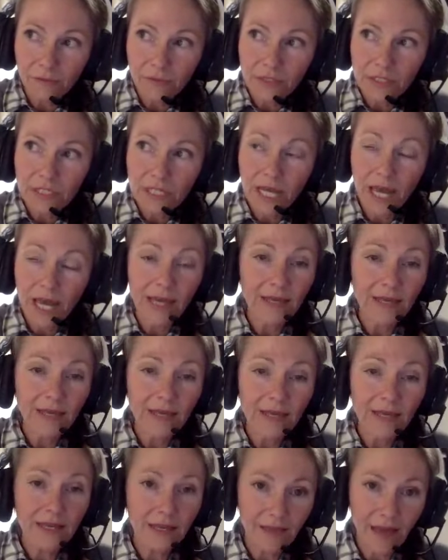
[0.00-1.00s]
taking
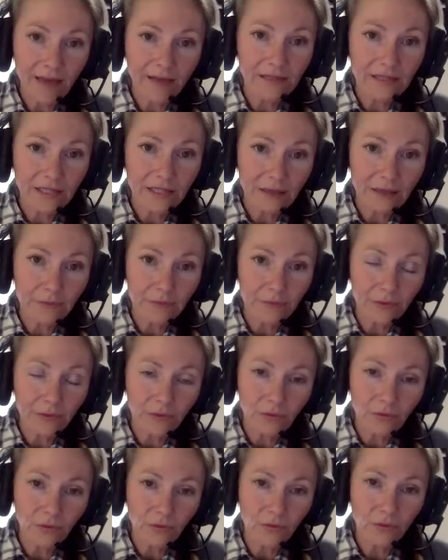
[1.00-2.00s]
that leap
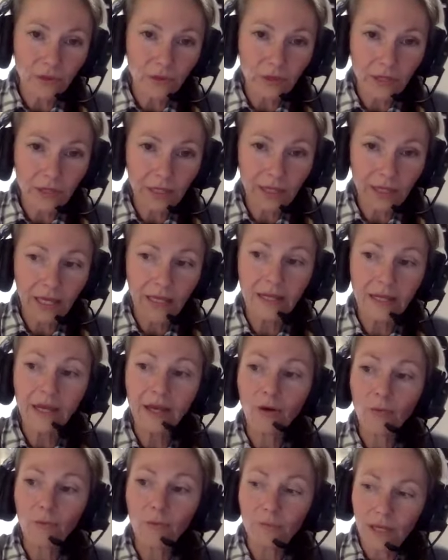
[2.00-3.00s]
can help
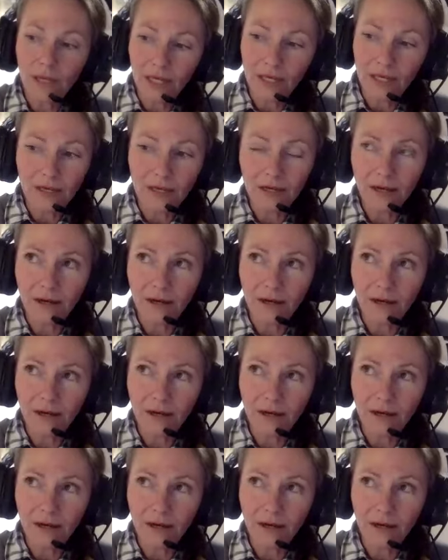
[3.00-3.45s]
me